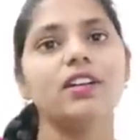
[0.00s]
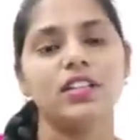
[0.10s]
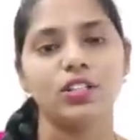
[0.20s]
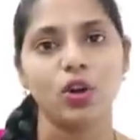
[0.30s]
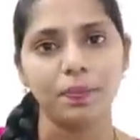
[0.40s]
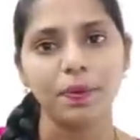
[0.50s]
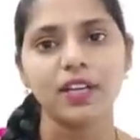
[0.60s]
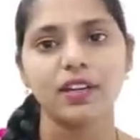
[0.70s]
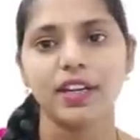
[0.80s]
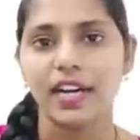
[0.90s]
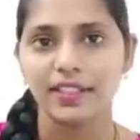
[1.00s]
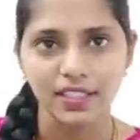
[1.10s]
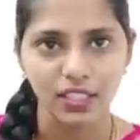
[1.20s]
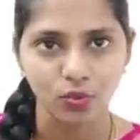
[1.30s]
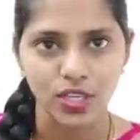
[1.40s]
uh, topic regarding
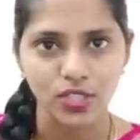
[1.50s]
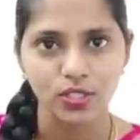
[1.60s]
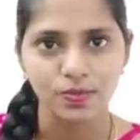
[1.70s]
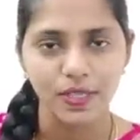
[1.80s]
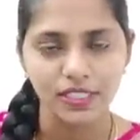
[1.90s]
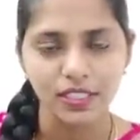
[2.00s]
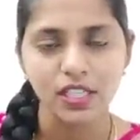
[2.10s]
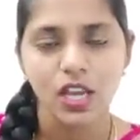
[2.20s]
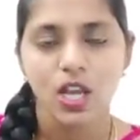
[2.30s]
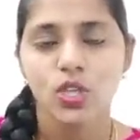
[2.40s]
this invasive species